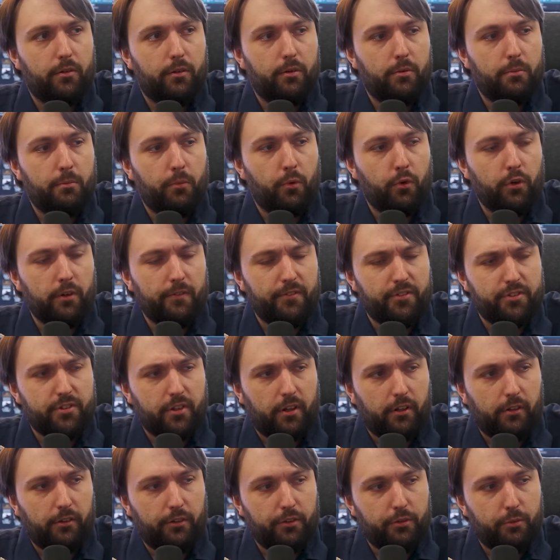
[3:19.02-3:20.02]
Maw of
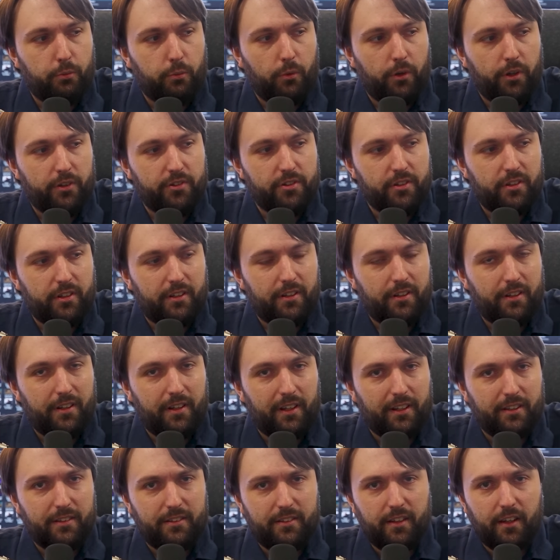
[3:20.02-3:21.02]
Souls wasn't
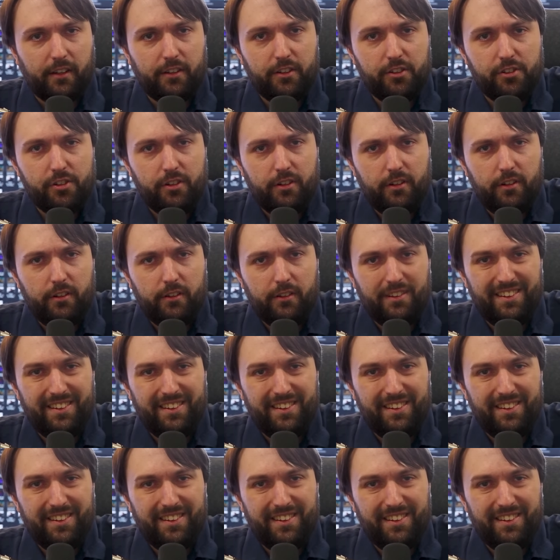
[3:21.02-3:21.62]
a dungeon.